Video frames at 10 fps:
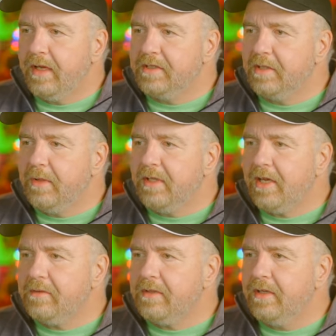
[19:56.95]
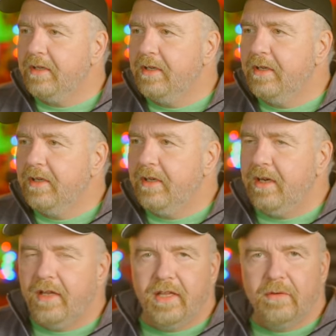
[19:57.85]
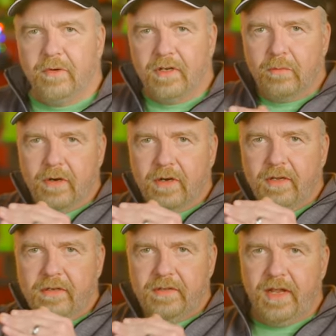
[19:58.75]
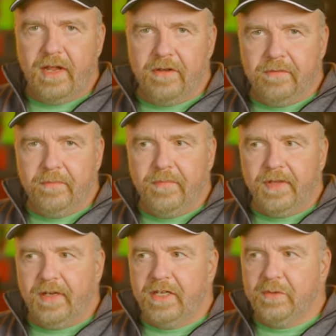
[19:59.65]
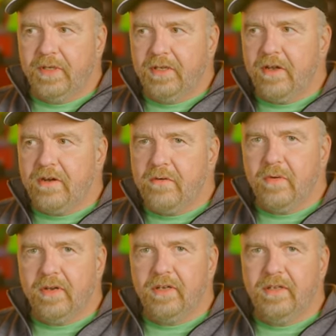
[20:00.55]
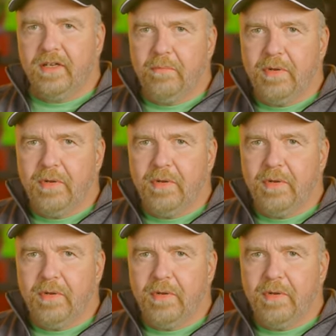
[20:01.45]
as the bit count, and then we're going to work down. And as we go, we're going to take a